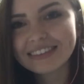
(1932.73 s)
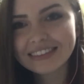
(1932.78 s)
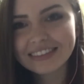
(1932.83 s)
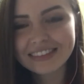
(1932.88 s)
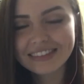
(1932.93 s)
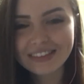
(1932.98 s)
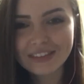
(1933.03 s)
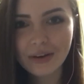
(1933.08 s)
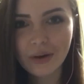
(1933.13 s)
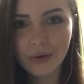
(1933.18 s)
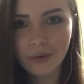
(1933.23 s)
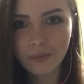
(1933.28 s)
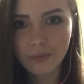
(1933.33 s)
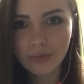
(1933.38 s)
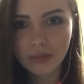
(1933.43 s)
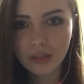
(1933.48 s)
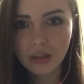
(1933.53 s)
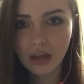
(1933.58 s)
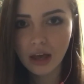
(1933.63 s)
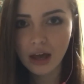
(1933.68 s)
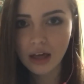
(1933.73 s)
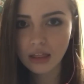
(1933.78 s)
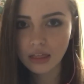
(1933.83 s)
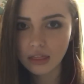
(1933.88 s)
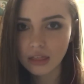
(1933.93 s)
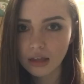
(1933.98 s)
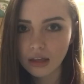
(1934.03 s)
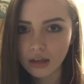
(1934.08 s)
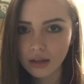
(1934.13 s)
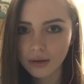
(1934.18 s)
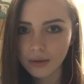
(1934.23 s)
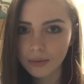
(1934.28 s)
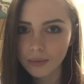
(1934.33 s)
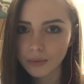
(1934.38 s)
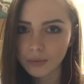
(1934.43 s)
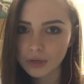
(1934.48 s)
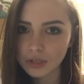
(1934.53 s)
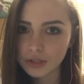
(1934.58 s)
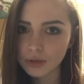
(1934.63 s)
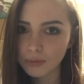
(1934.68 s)
so I think
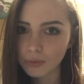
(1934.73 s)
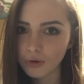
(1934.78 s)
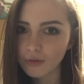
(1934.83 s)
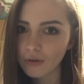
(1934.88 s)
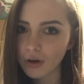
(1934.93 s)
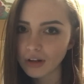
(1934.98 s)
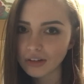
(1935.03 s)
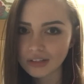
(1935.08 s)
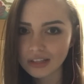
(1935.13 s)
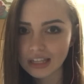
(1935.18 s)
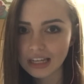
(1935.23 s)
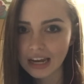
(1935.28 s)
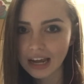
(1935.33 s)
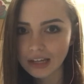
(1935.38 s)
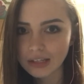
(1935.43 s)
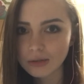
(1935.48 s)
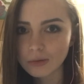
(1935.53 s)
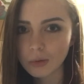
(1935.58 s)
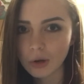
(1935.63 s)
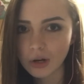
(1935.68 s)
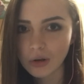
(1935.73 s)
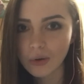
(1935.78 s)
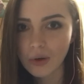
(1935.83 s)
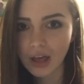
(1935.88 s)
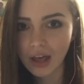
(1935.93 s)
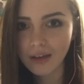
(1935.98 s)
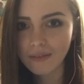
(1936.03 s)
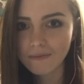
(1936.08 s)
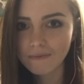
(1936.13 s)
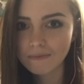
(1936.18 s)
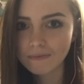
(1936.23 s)
we should move on to the next one, okay?